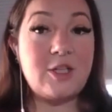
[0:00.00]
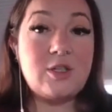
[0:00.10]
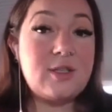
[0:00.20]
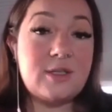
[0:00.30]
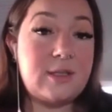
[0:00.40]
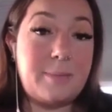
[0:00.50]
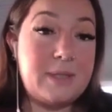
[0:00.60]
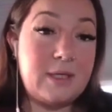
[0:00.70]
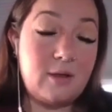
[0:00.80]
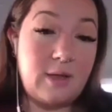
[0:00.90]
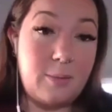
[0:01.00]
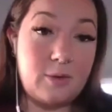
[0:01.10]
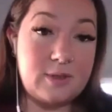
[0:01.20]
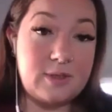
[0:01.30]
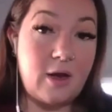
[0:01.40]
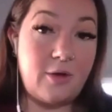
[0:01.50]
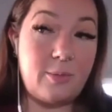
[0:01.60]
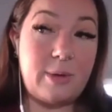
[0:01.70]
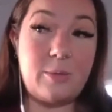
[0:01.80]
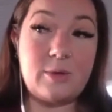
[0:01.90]
and just accepting the labels that
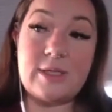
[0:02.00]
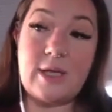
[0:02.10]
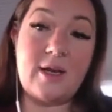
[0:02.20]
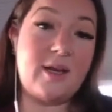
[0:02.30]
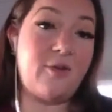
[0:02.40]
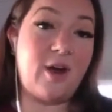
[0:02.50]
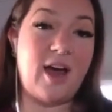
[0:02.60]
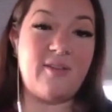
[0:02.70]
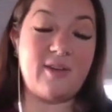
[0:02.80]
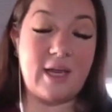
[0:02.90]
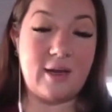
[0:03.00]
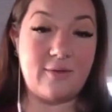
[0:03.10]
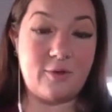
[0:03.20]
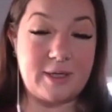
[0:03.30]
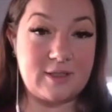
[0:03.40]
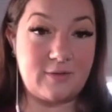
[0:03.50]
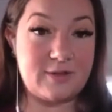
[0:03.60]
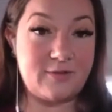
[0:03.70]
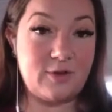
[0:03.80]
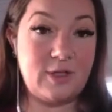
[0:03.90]
other people said and never advocating for myself
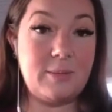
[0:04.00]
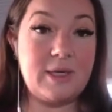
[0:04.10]
differently,